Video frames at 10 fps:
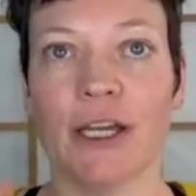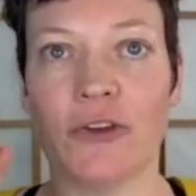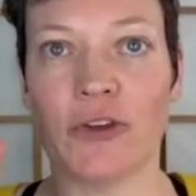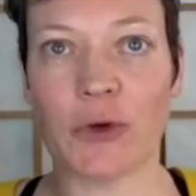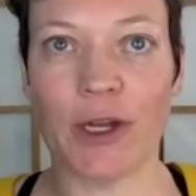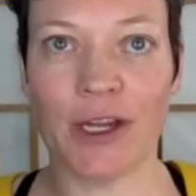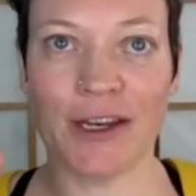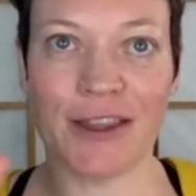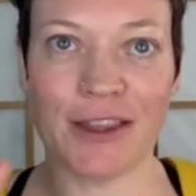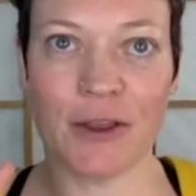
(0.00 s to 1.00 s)

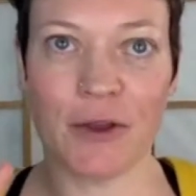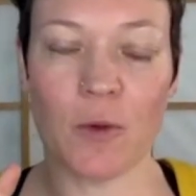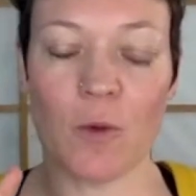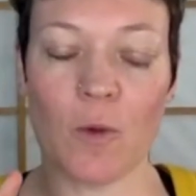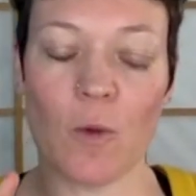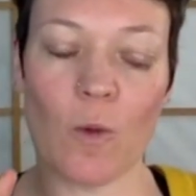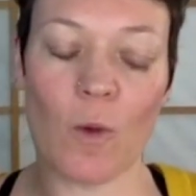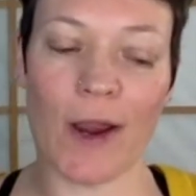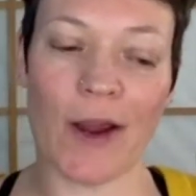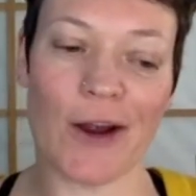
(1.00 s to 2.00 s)
enjoyed
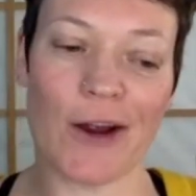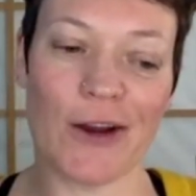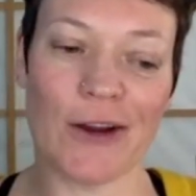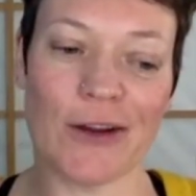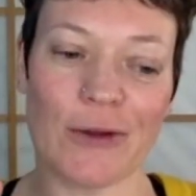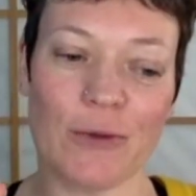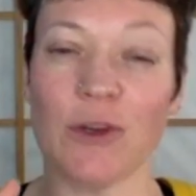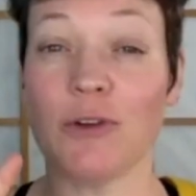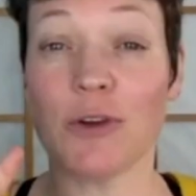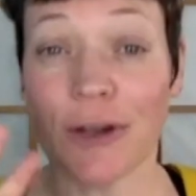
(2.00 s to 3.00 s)
where when
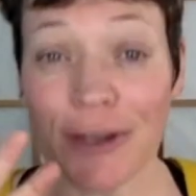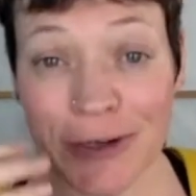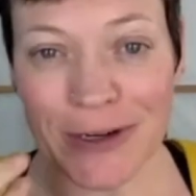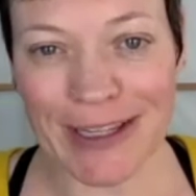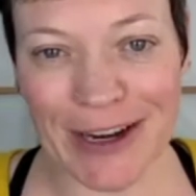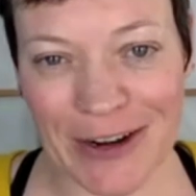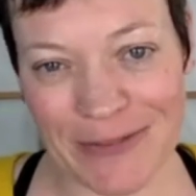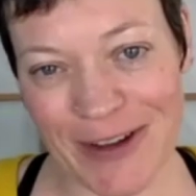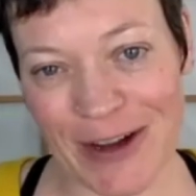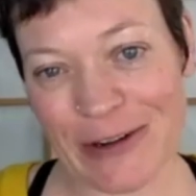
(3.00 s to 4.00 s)
you took a turn there
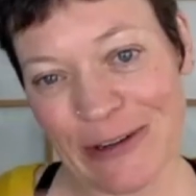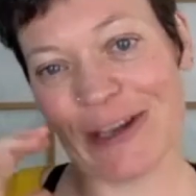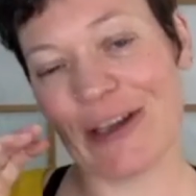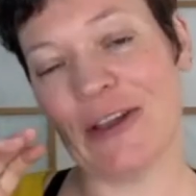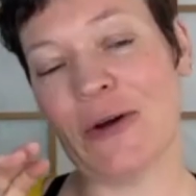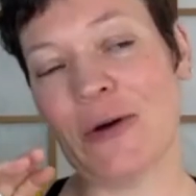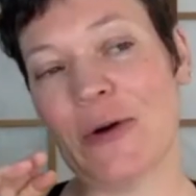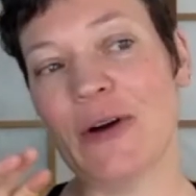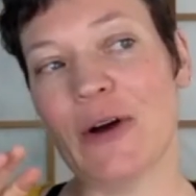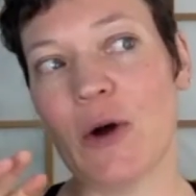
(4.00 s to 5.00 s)
about, you
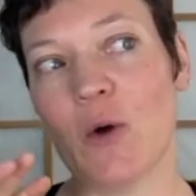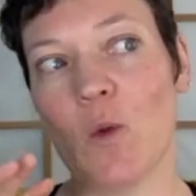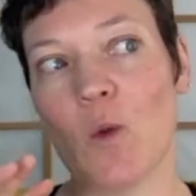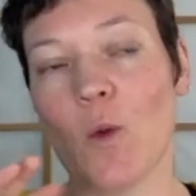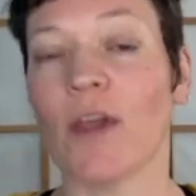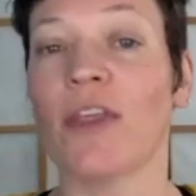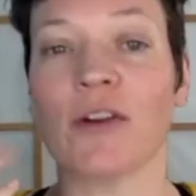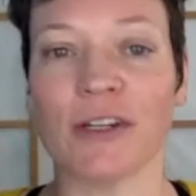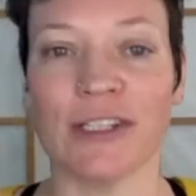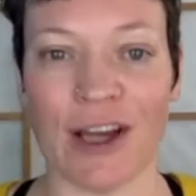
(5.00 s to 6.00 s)
know, with
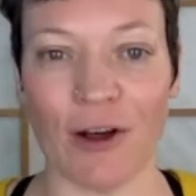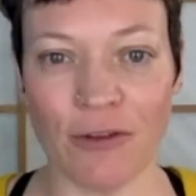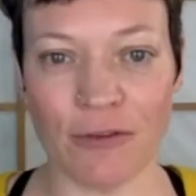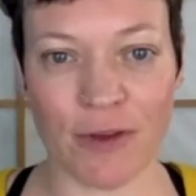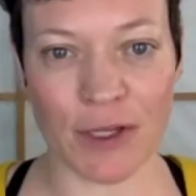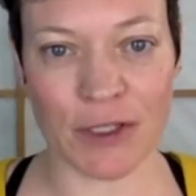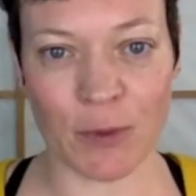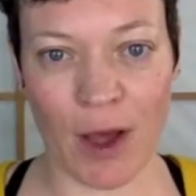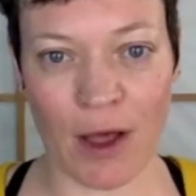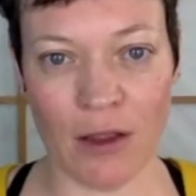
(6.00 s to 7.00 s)
yourself as
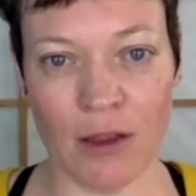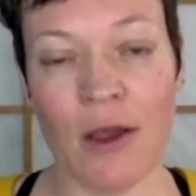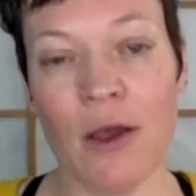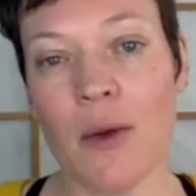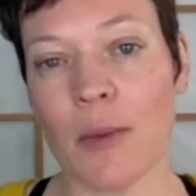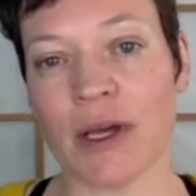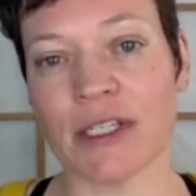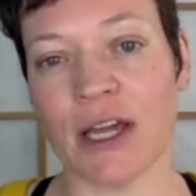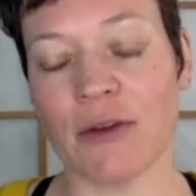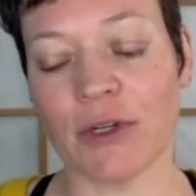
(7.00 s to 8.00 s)
well
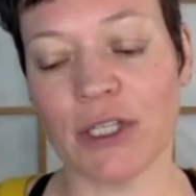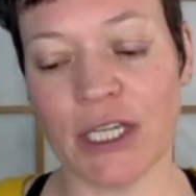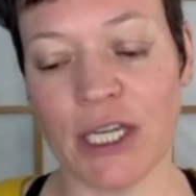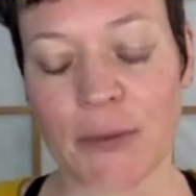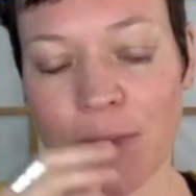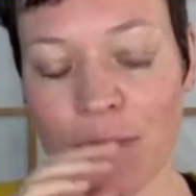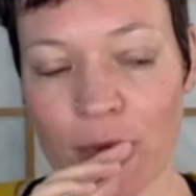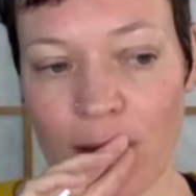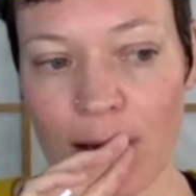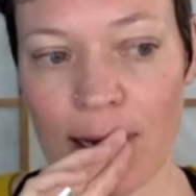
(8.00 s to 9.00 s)
because I really
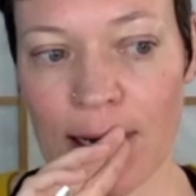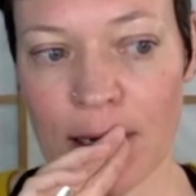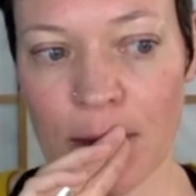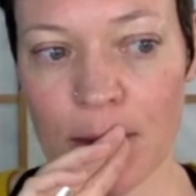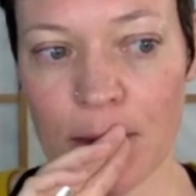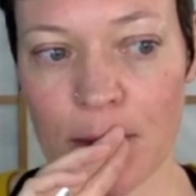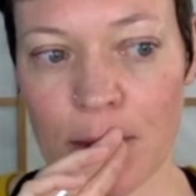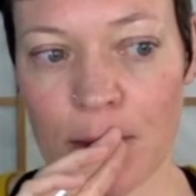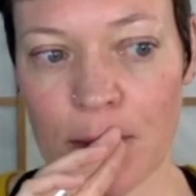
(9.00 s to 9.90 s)
um,